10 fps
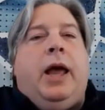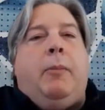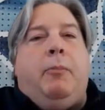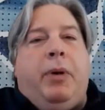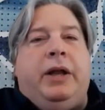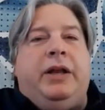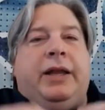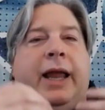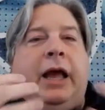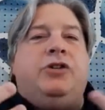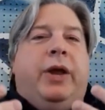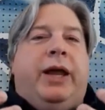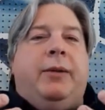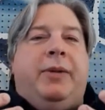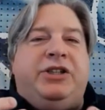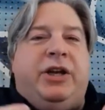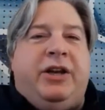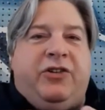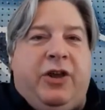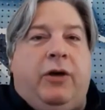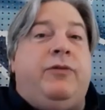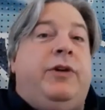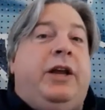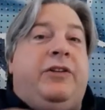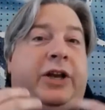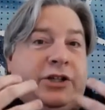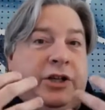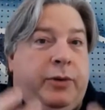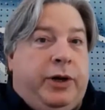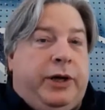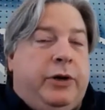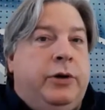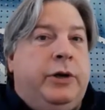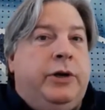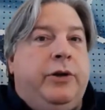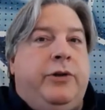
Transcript: But the actual animation itself is actually pretty good.